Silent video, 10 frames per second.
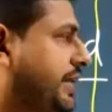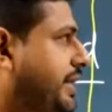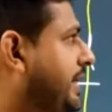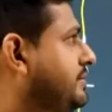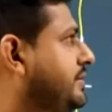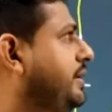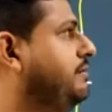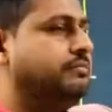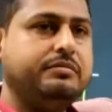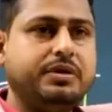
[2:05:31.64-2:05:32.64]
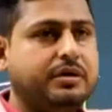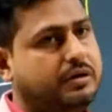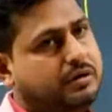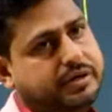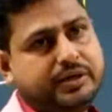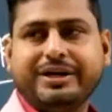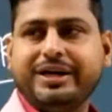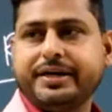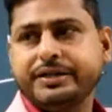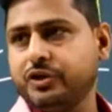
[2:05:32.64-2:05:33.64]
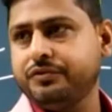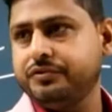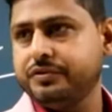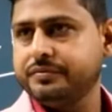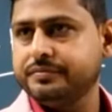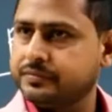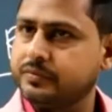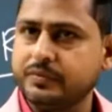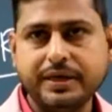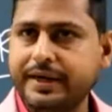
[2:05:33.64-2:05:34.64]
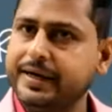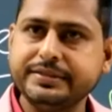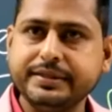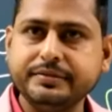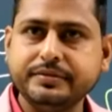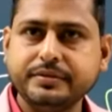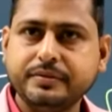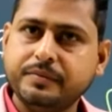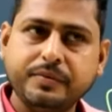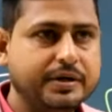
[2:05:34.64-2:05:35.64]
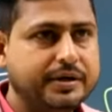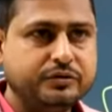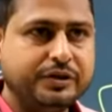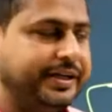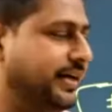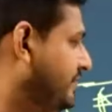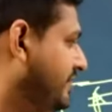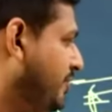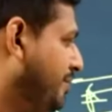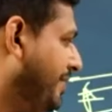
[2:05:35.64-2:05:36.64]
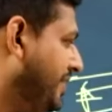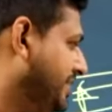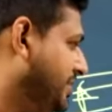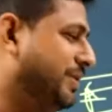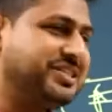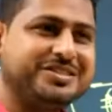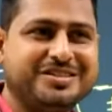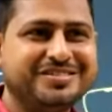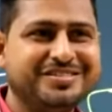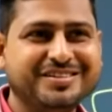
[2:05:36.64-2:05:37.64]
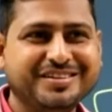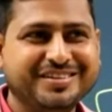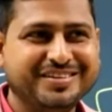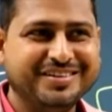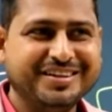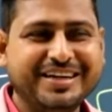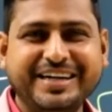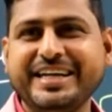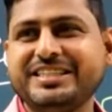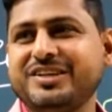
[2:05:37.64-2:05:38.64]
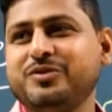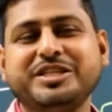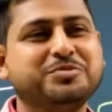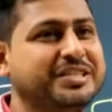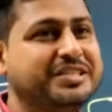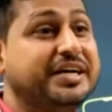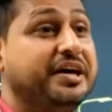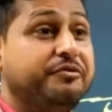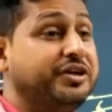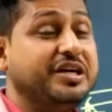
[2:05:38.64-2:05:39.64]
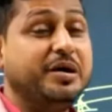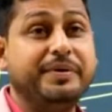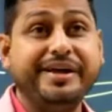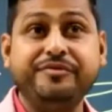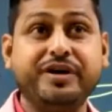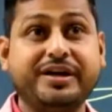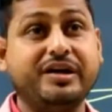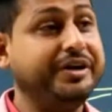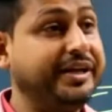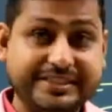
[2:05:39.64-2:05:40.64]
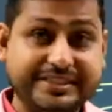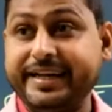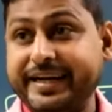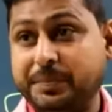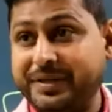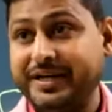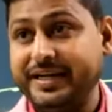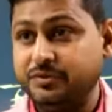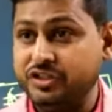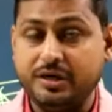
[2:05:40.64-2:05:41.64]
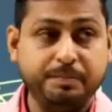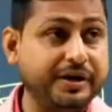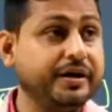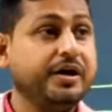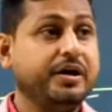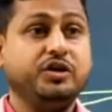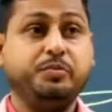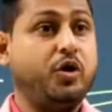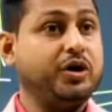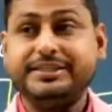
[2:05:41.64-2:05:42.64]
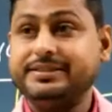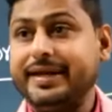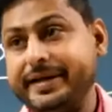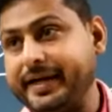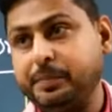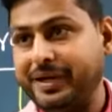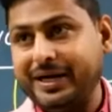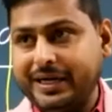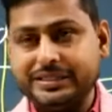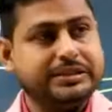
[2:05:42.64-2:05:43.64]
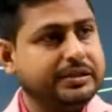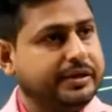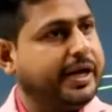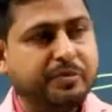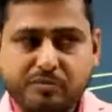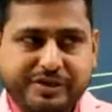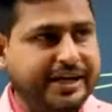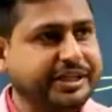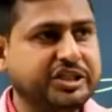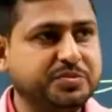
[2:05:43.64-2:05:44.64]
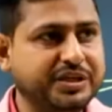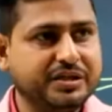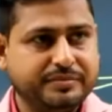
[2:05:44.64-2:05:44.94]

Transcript: DNS, then it will get resolved. Understand? But DNS server is must. DNS server is must. For example, if you are configuring a static IP address, for example, you bought the static IP address right from the ISP,